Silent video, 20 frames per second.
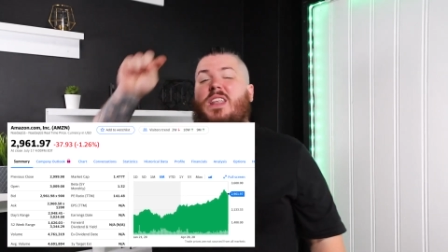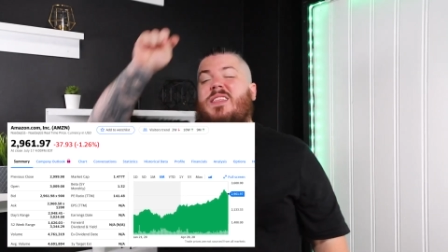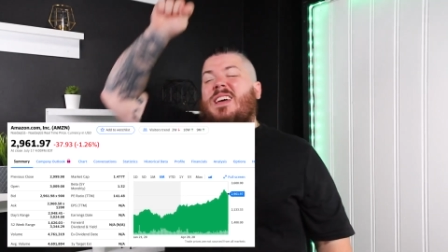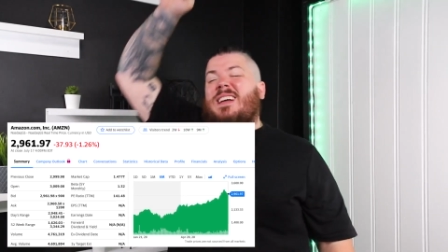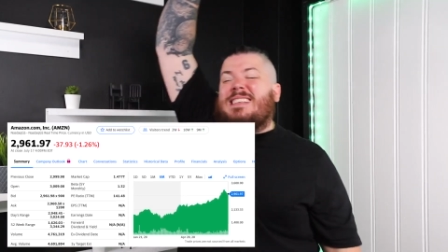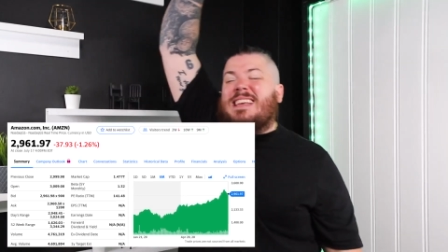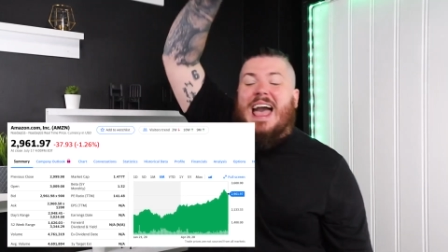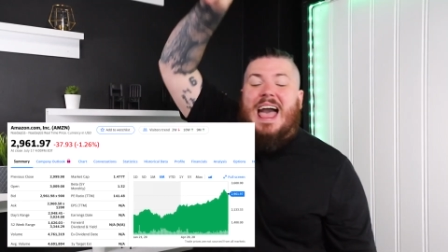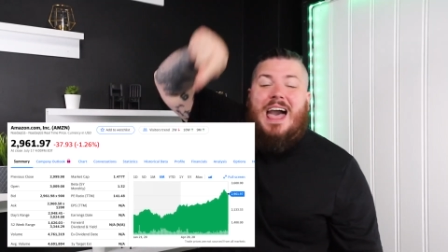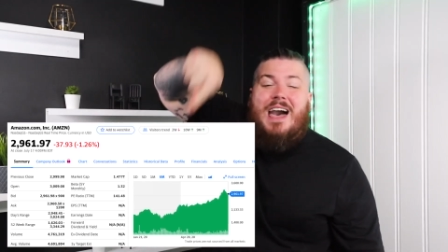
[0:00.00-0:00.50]
and
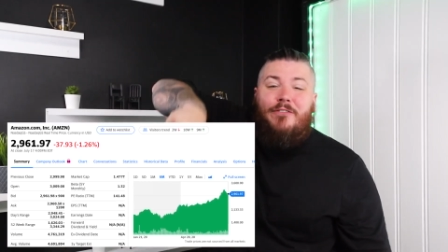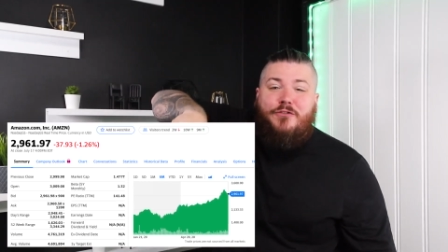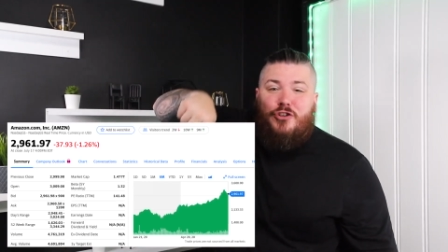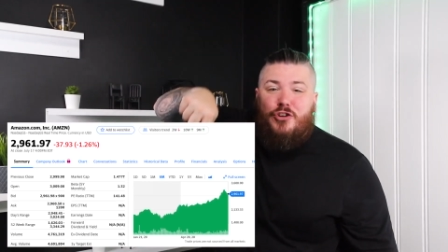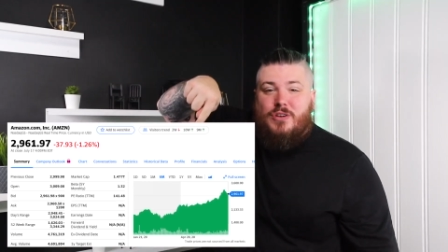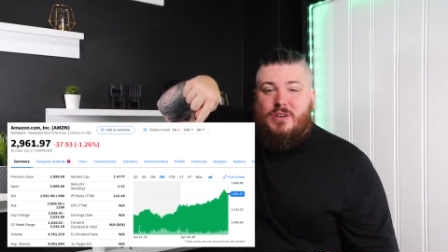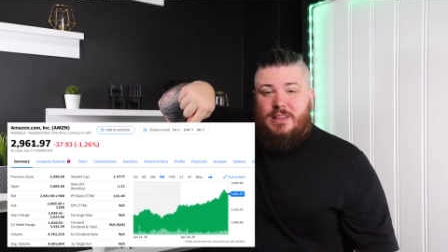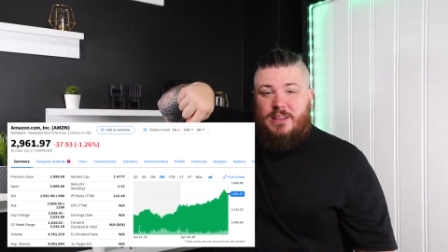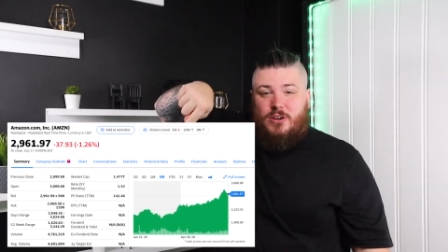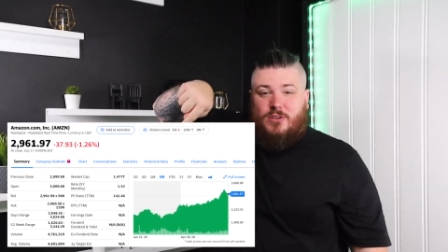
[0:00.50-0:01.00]
that's
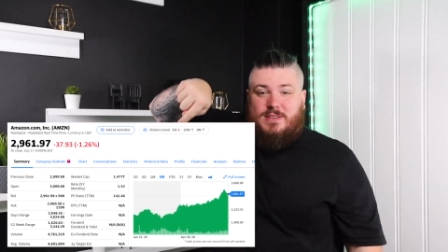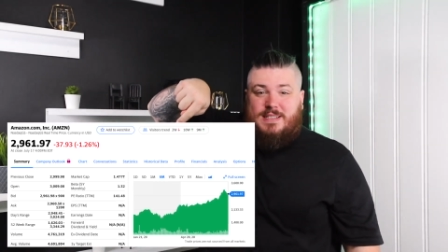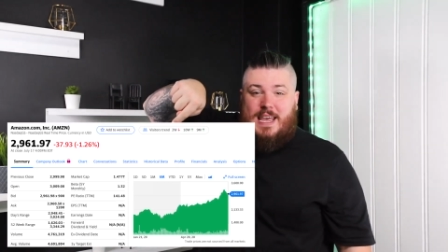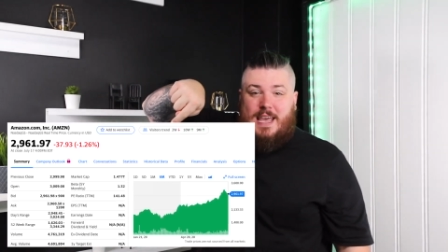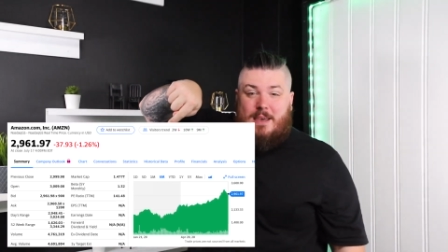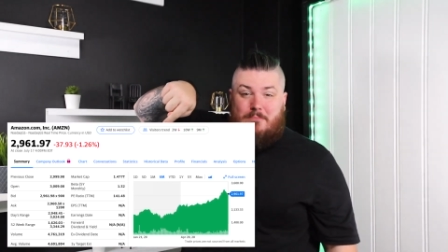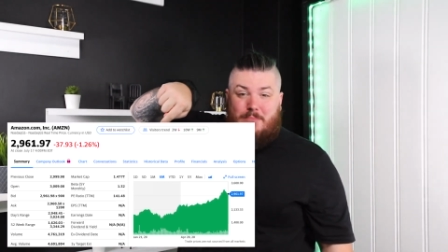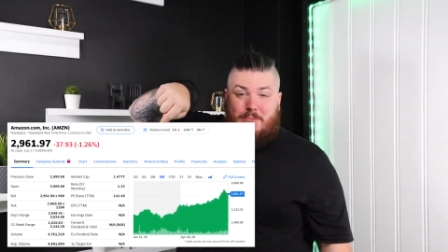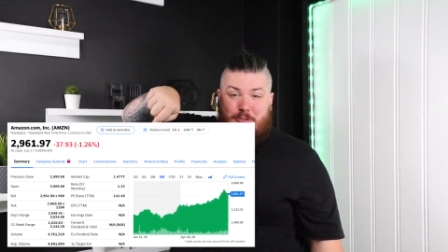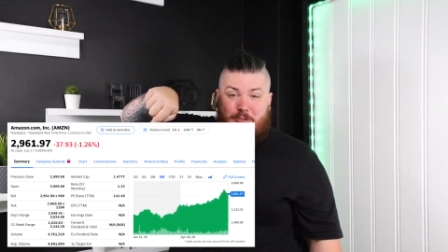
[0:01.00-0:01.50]
after a little
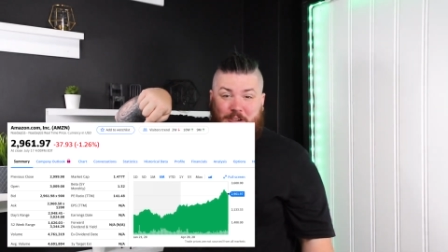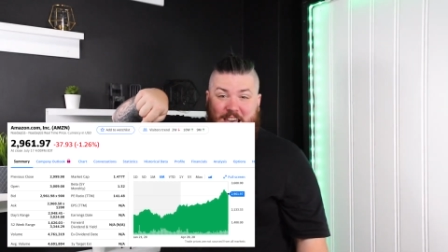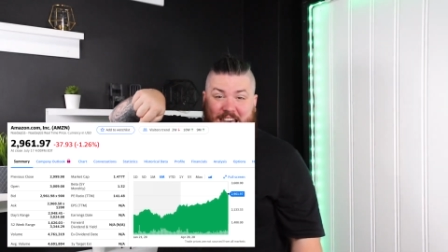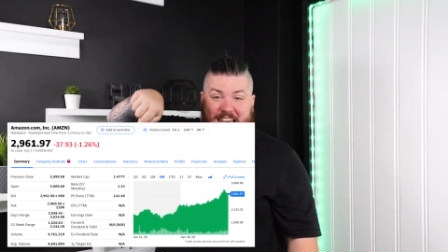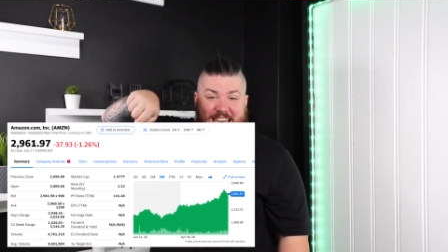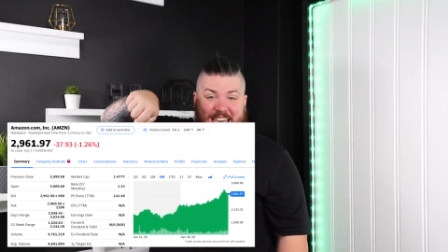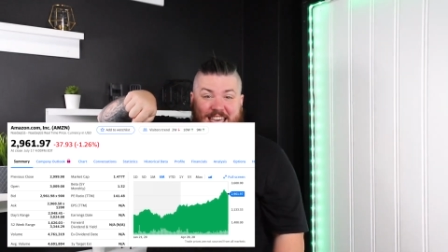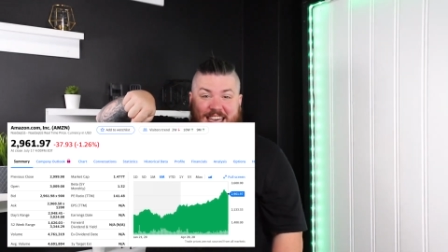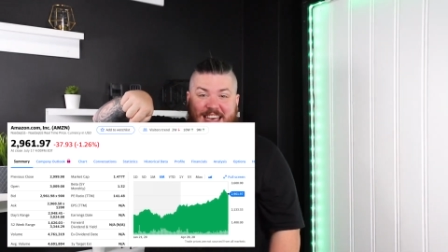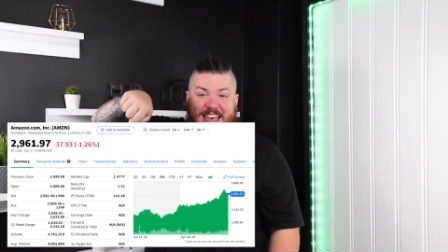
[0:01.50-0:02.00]
dip,
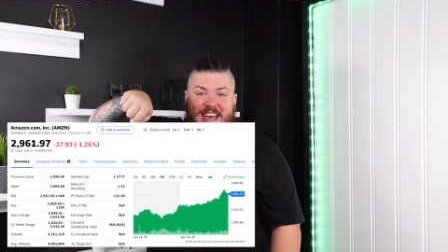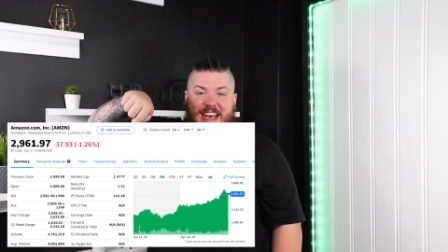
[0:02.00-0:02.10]
okay?